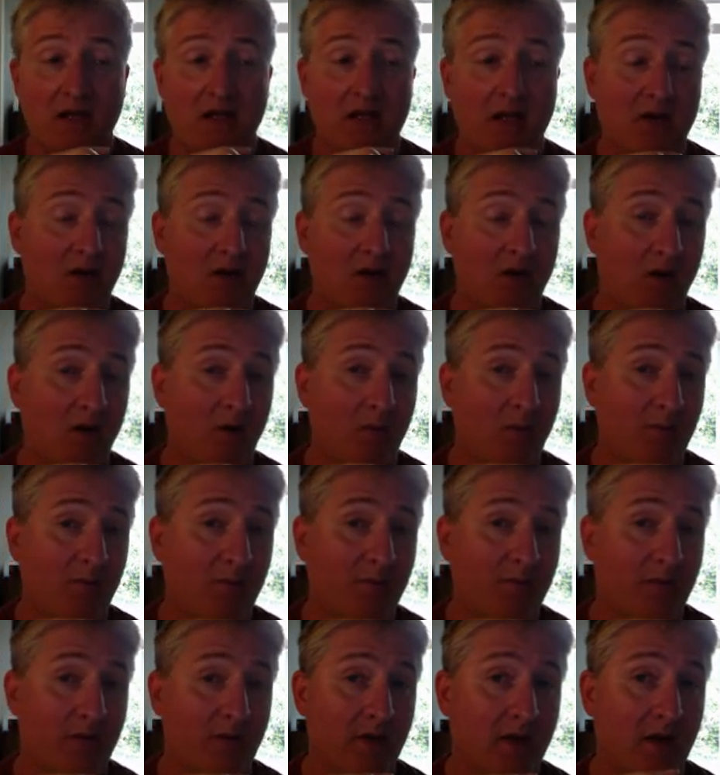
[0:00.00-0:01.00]
You
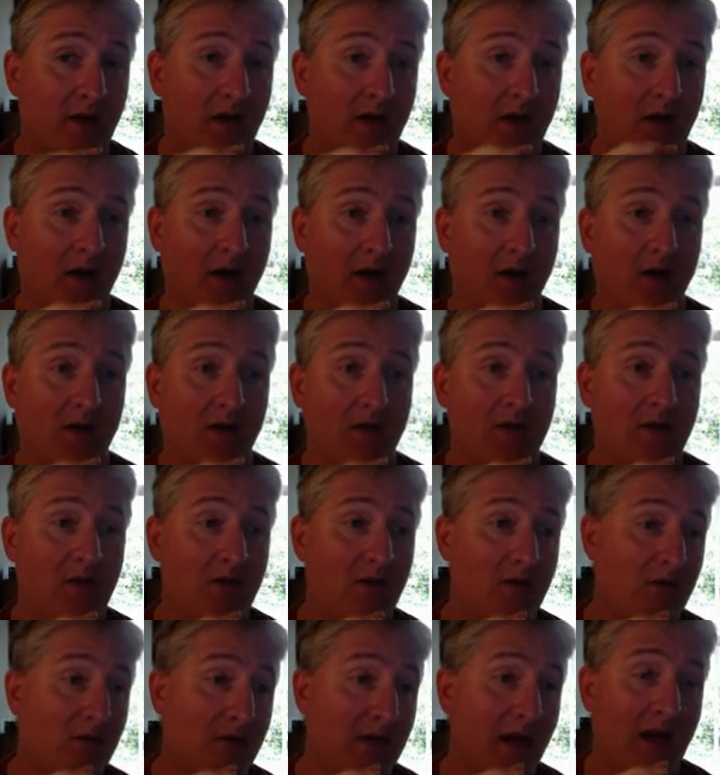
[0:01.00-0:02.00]

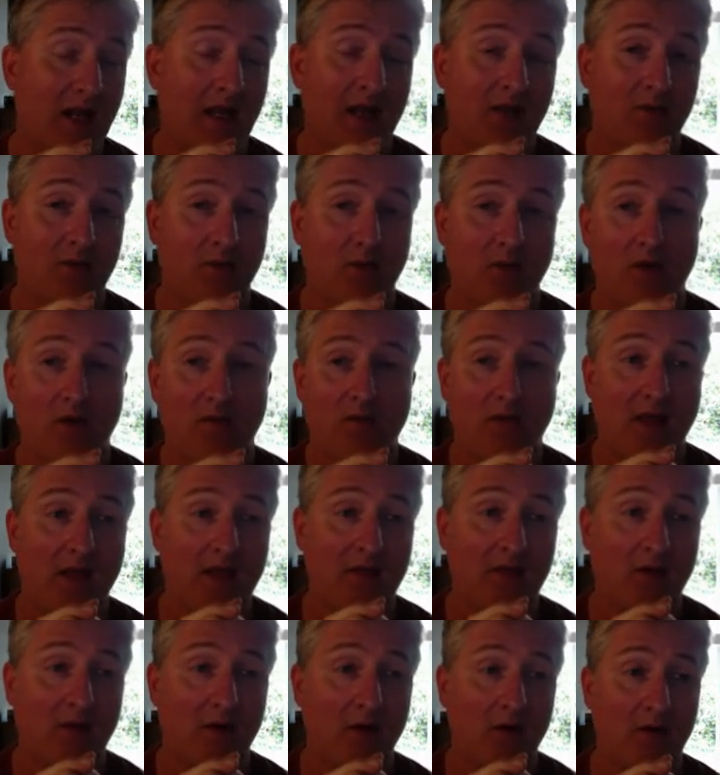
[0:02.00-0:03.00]
got to give them credit for
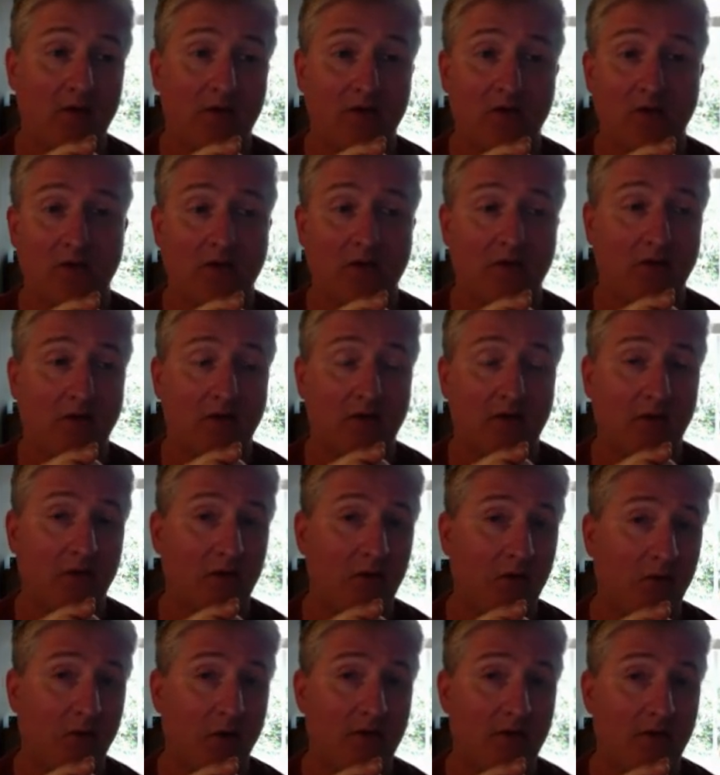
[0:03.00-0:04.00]
that. There is something
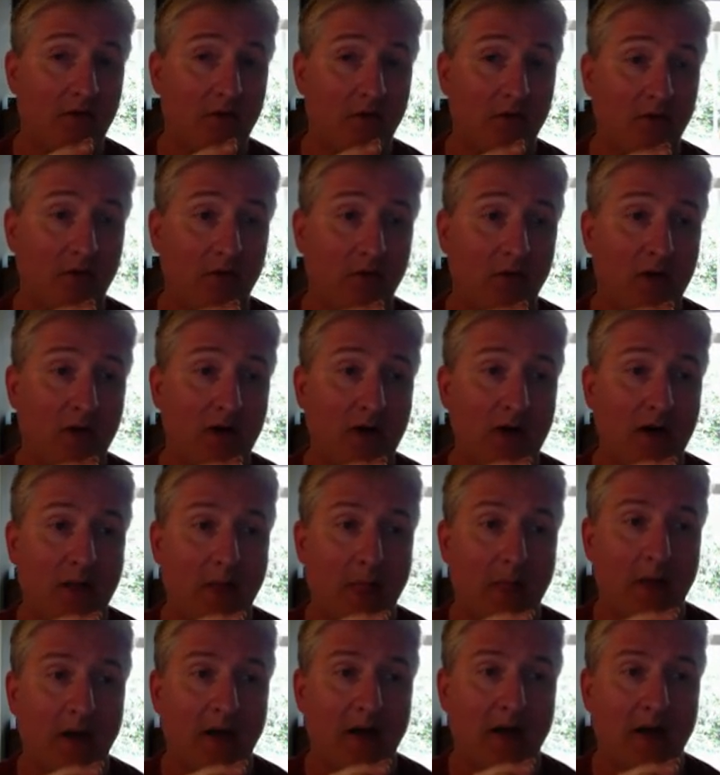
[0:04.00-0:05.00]
great for free.
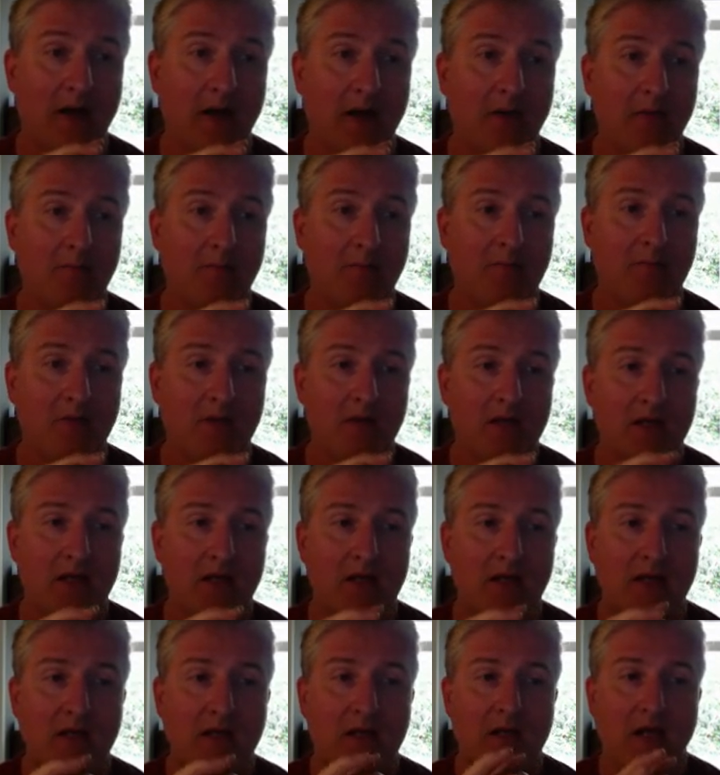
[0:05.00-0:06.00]

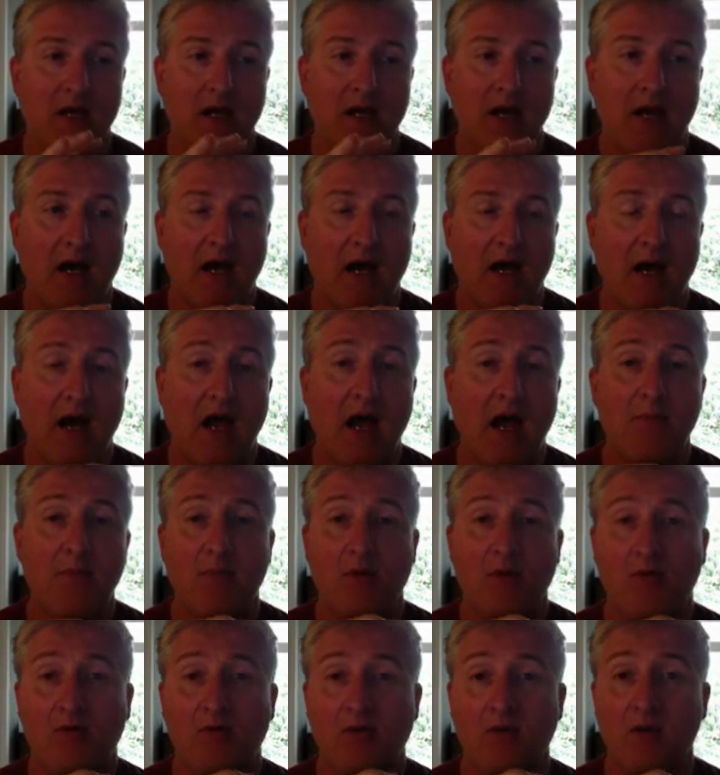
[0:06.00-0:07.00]
I
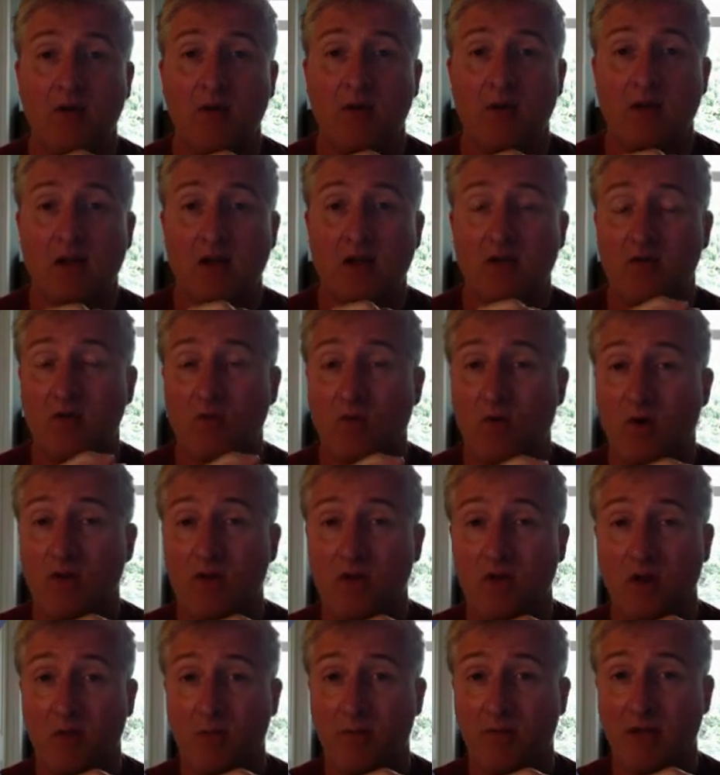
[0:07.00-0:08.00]
personally went
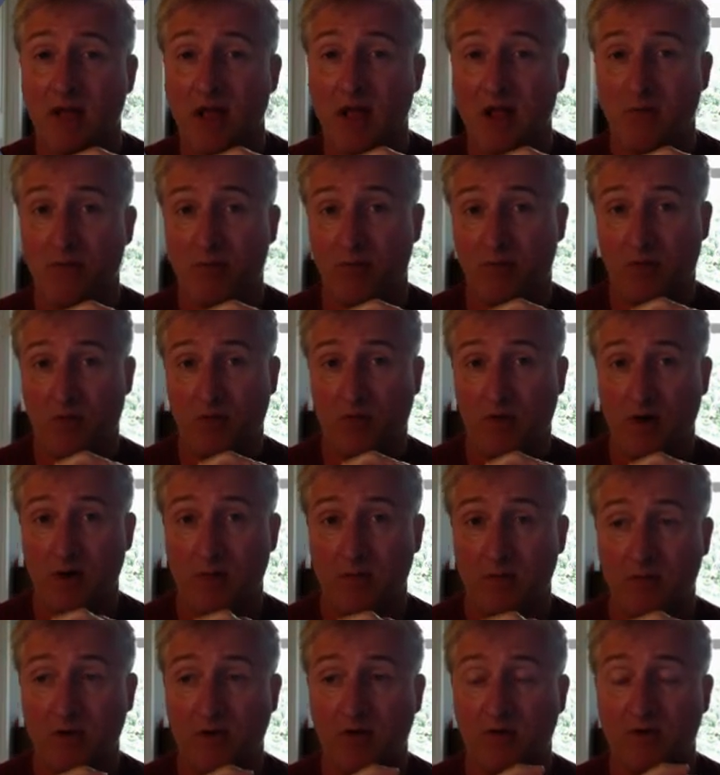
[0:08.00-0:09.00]
to the Platinum
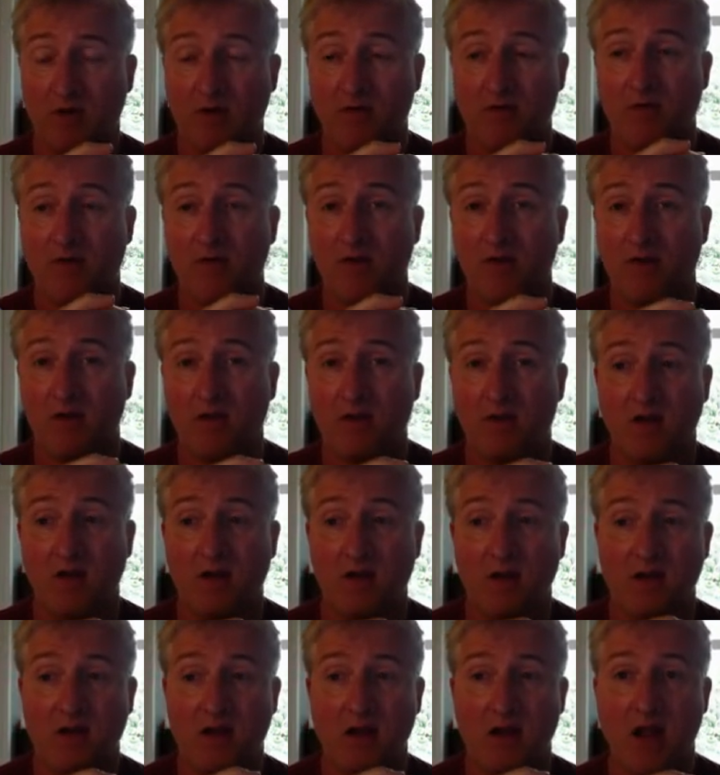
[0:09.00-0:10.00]
program because I felt like
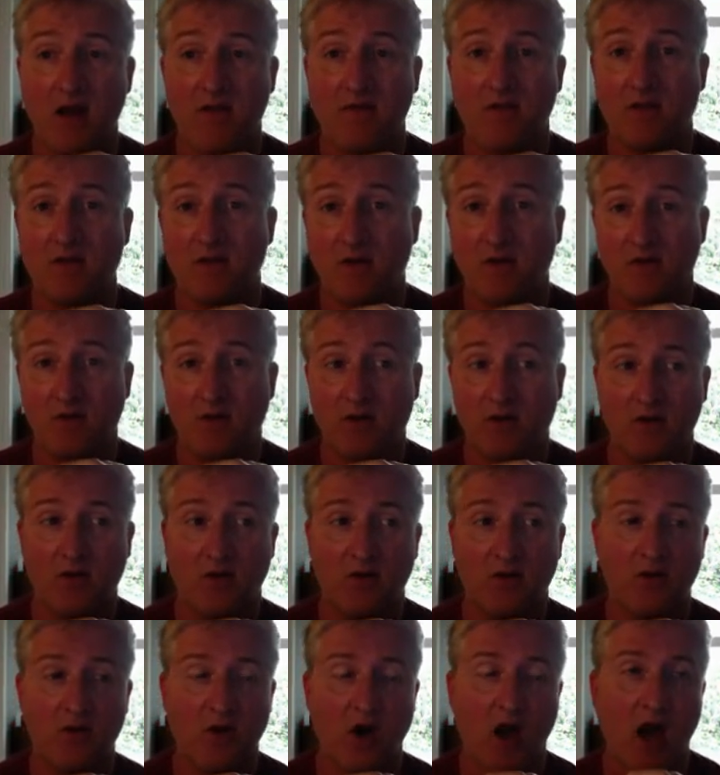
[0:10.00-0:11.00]
that everything
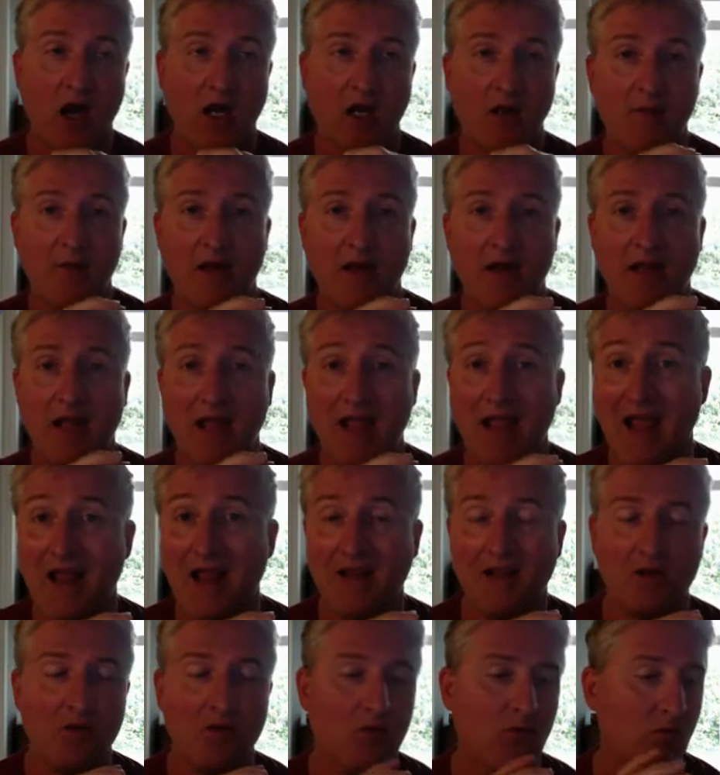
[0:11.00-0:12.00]
they're talking about
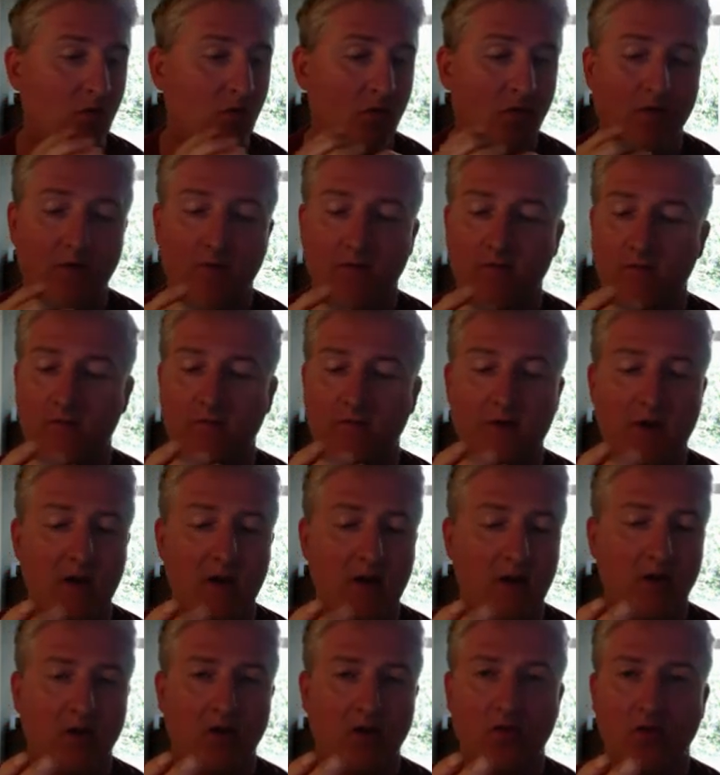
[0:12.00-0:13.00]
adding
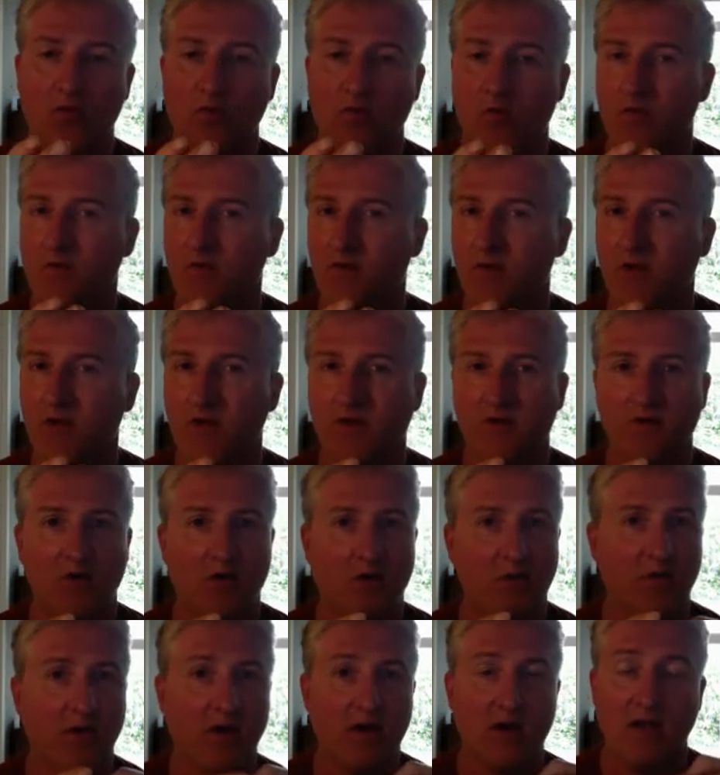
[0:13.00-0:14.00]
GrooveVideo, Groove this here,
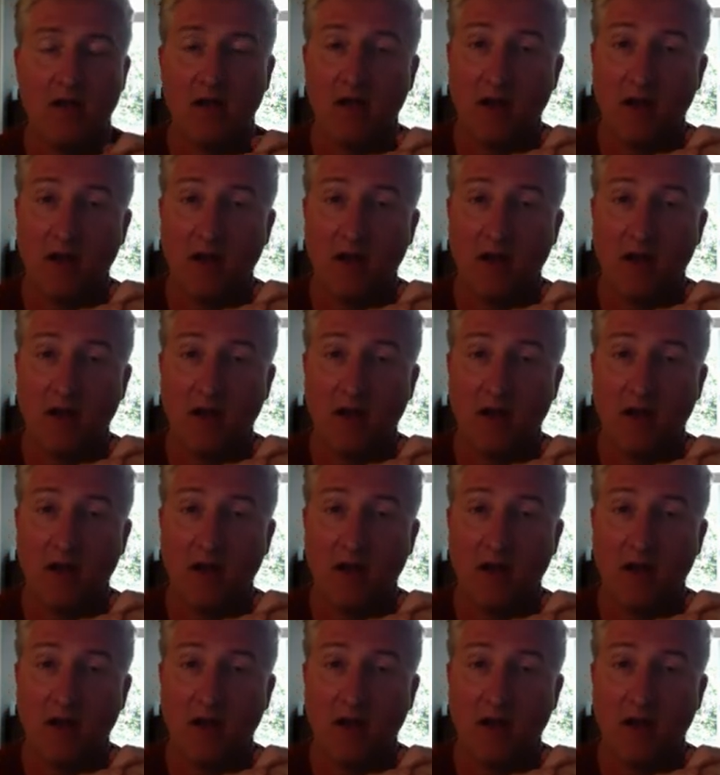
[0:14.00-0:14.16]
right?